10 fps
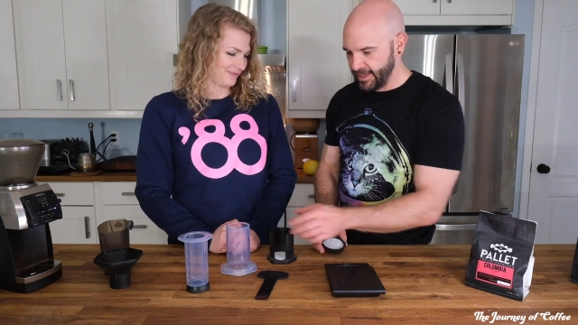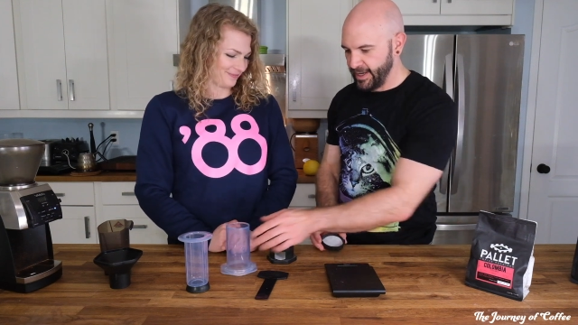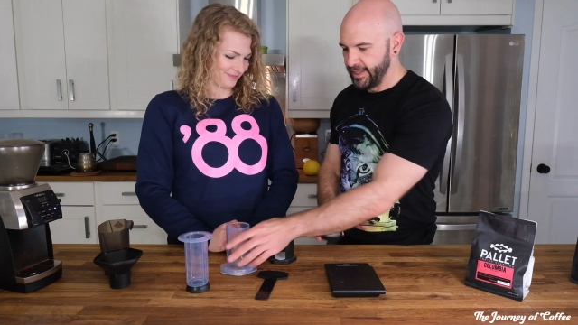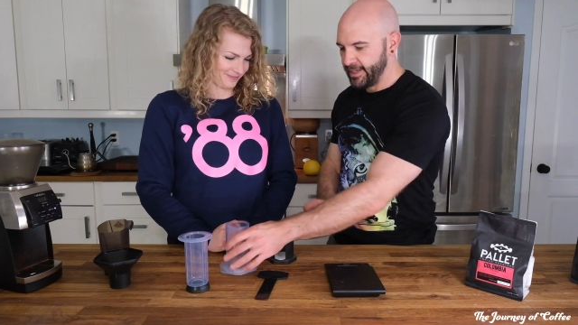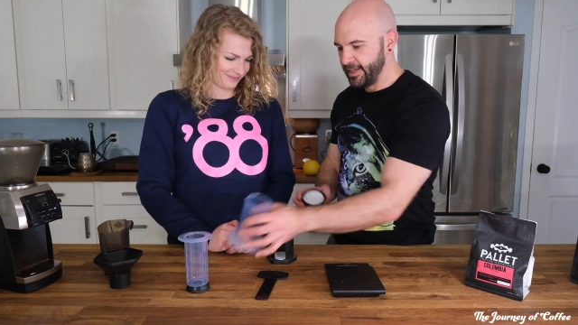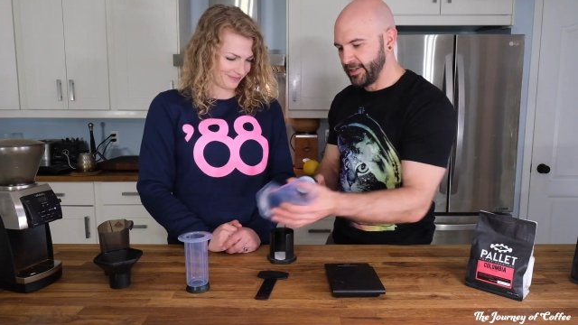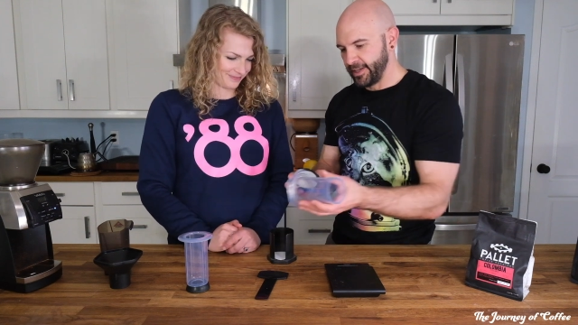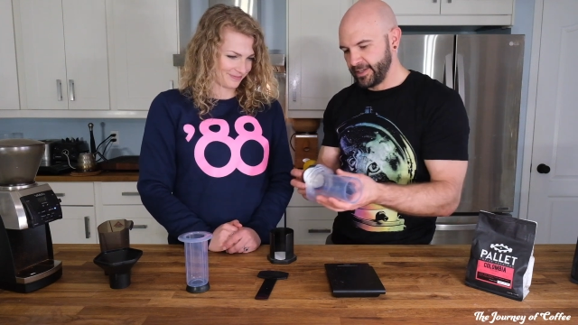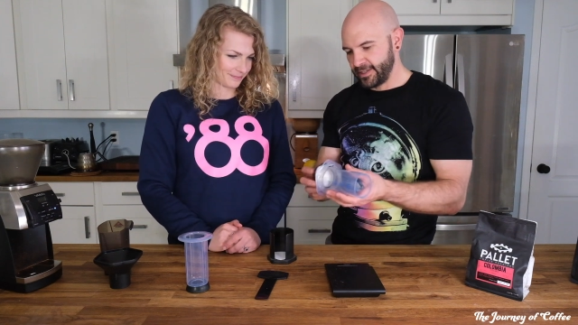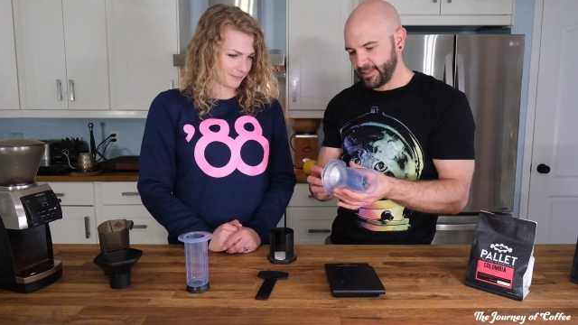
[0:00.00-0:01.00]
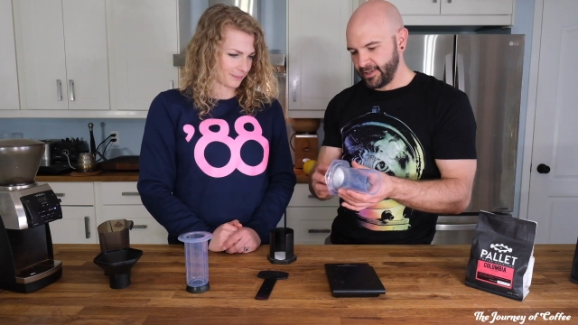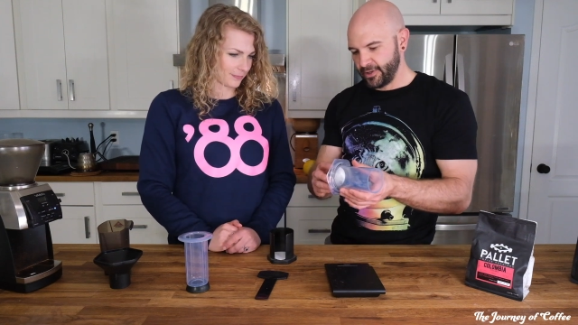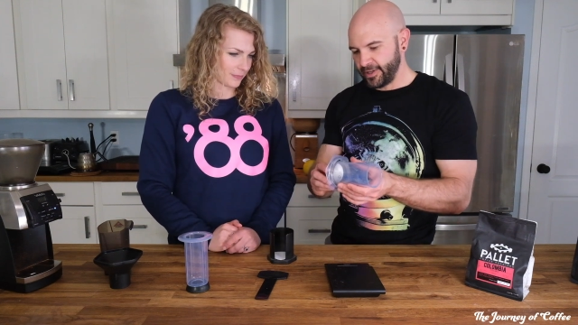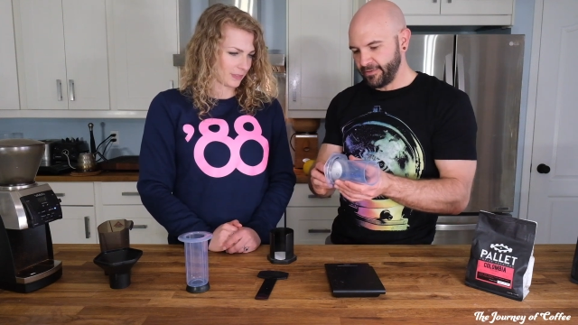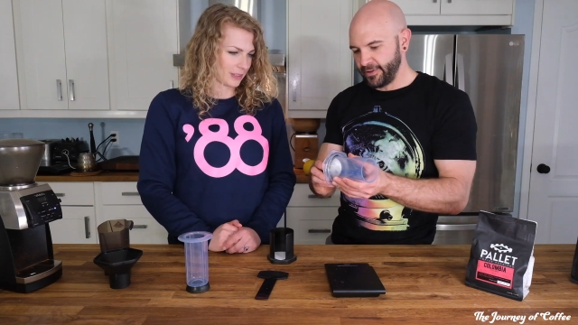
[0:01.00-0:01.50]
Speaker 1: And the deal is,
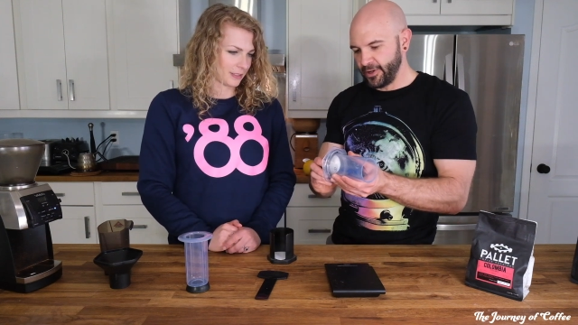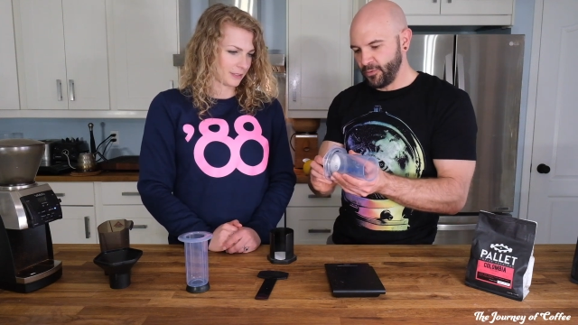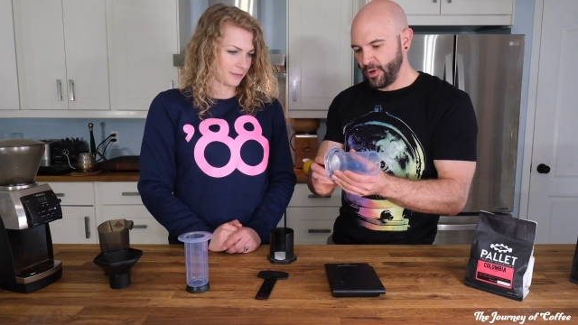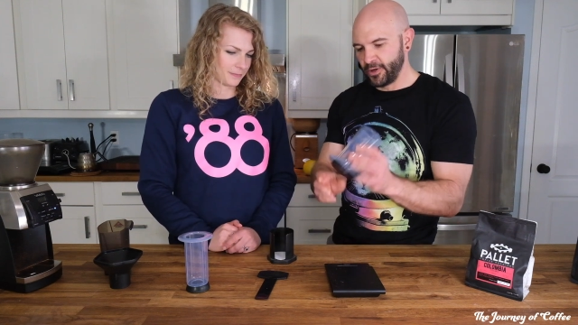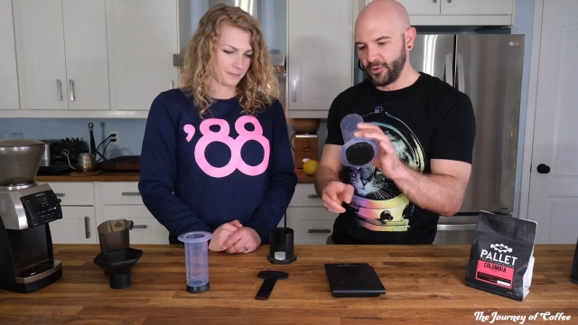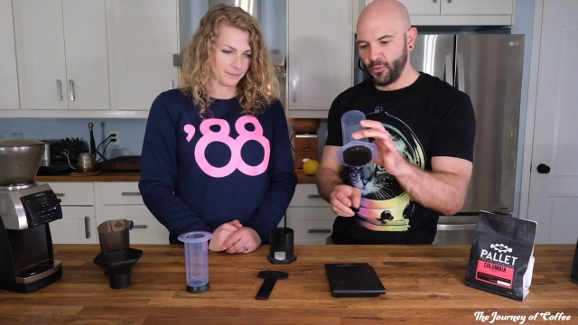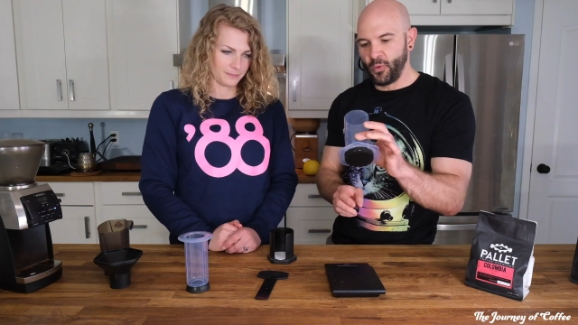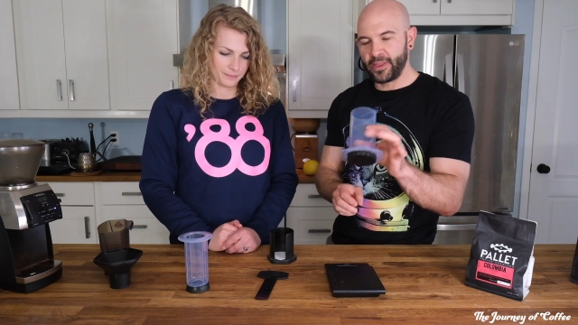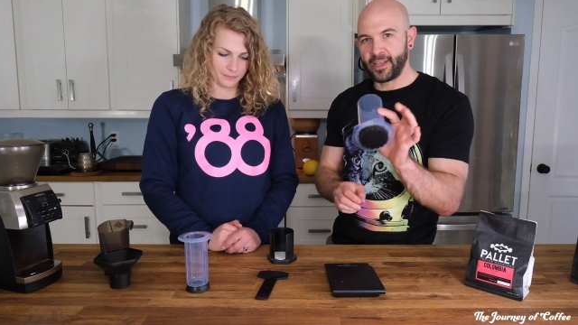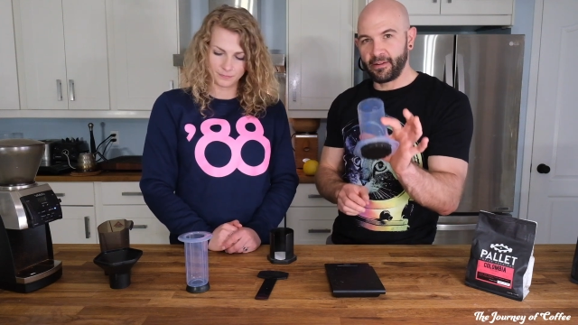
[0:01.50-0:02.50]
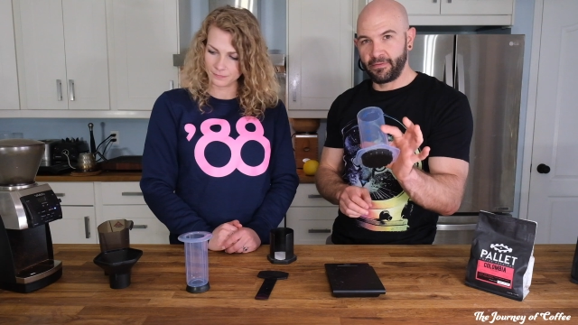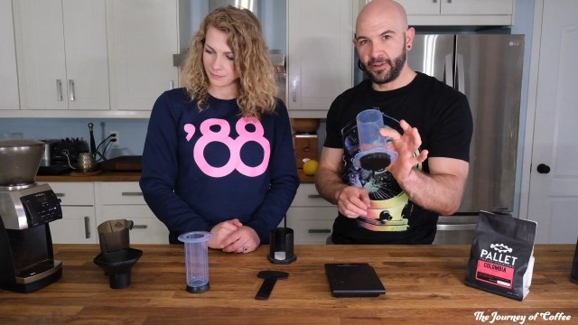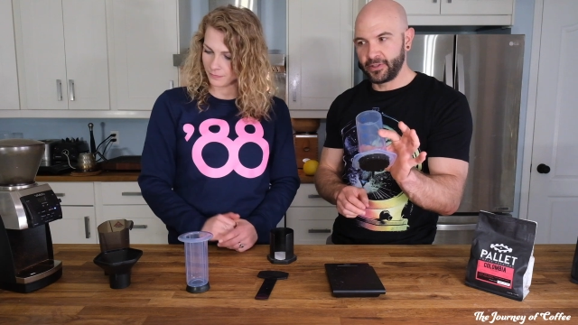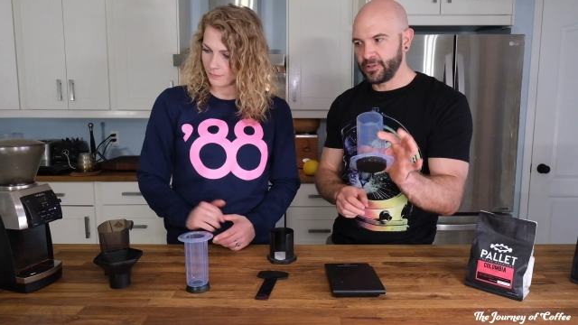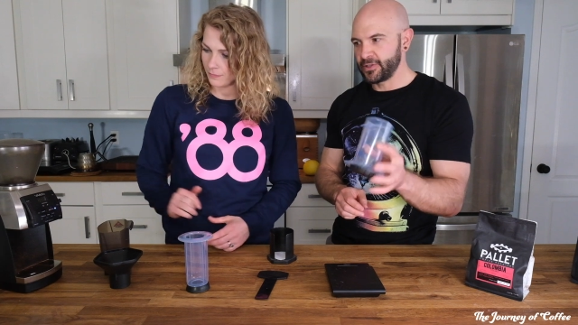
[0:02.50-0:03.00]
you're definitely gonna wanna wet that
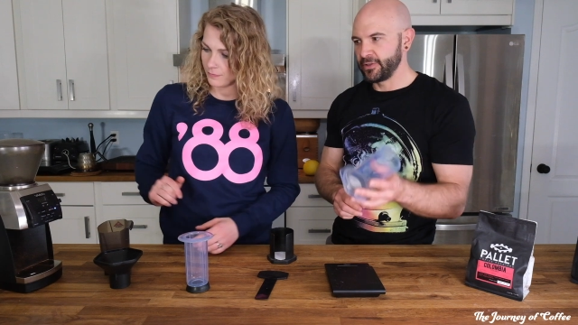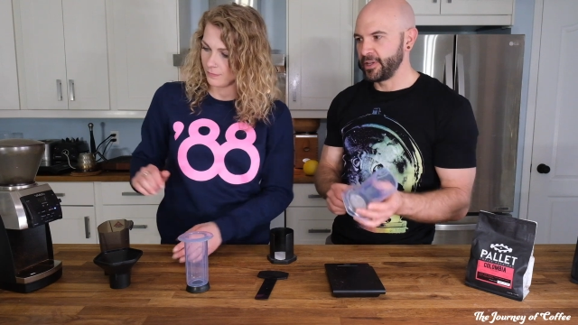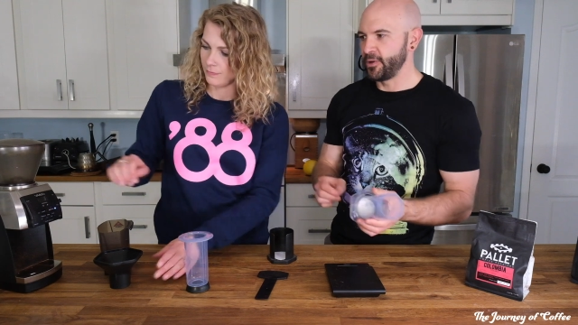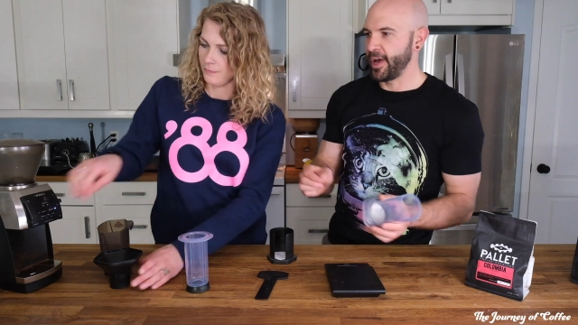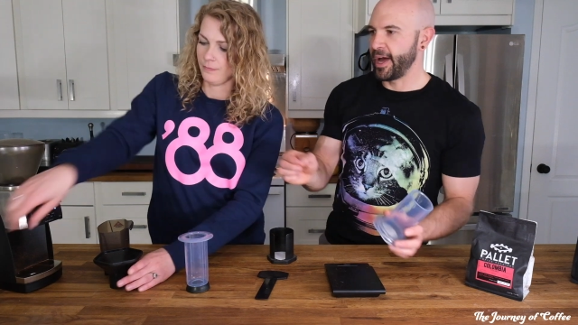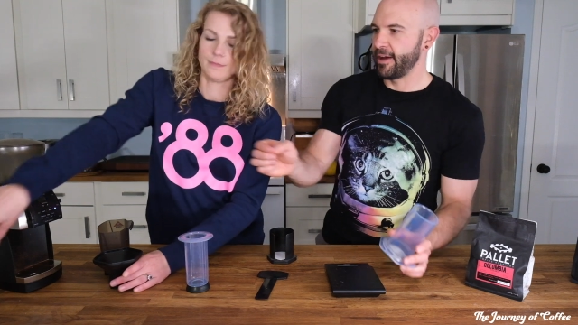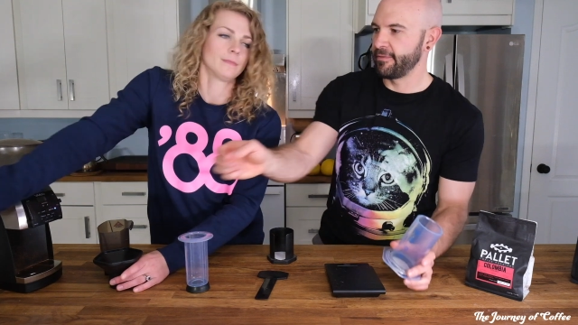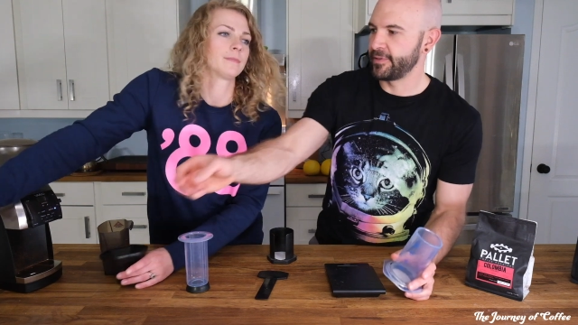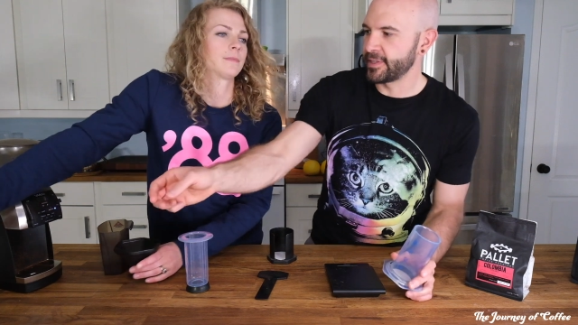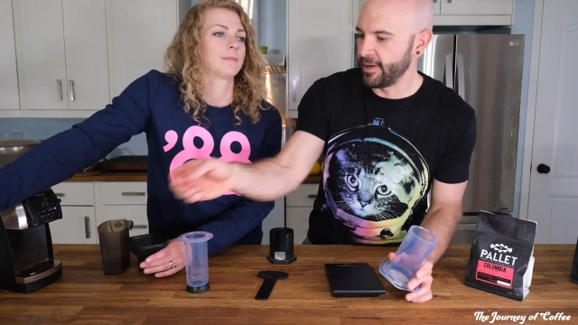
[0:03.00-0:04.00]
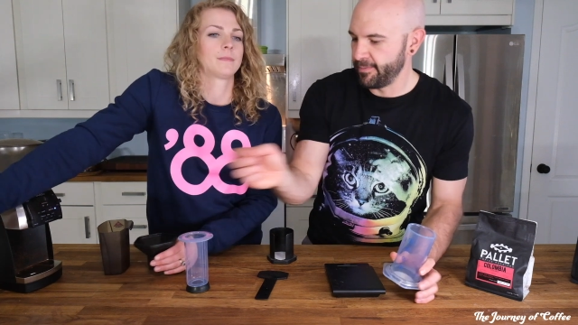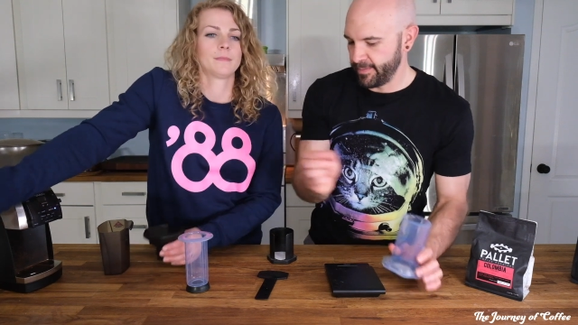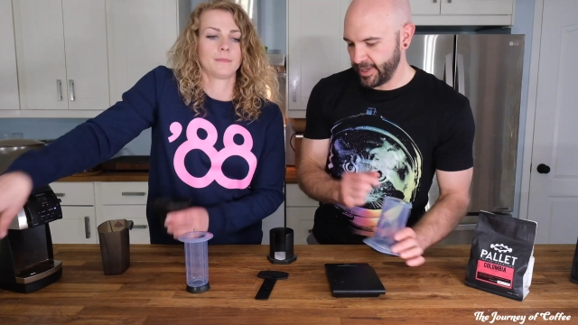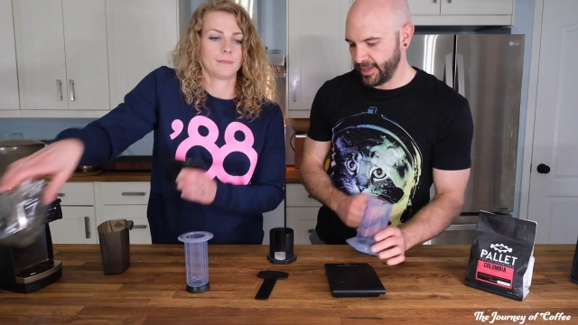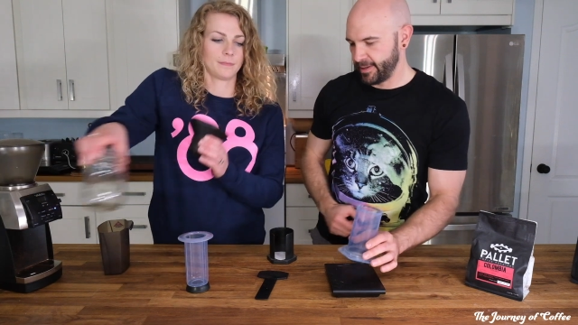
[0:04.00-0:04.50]
filter so that you have
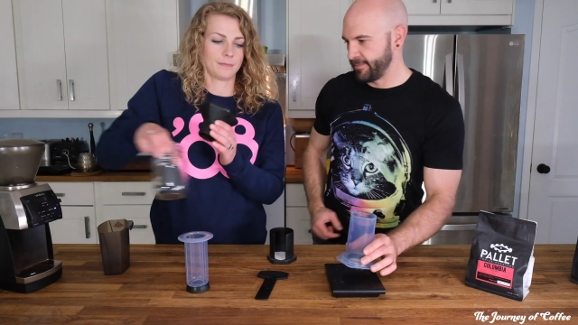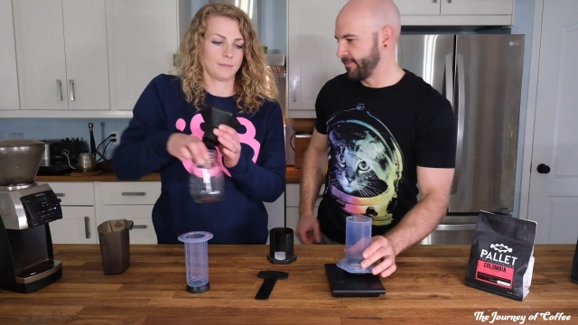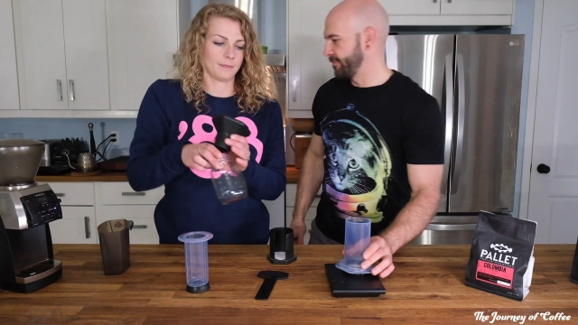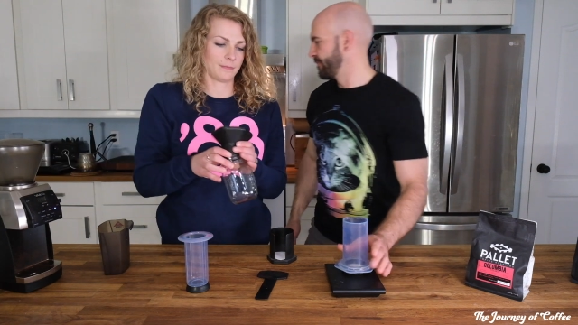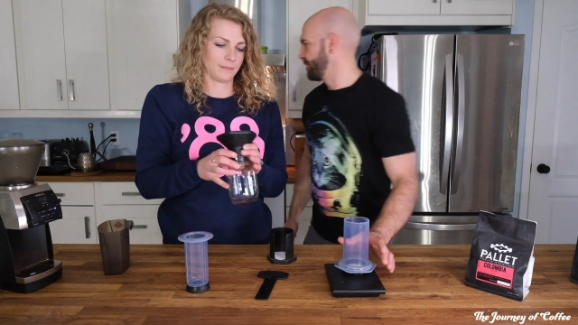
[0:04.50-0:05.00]
some, um,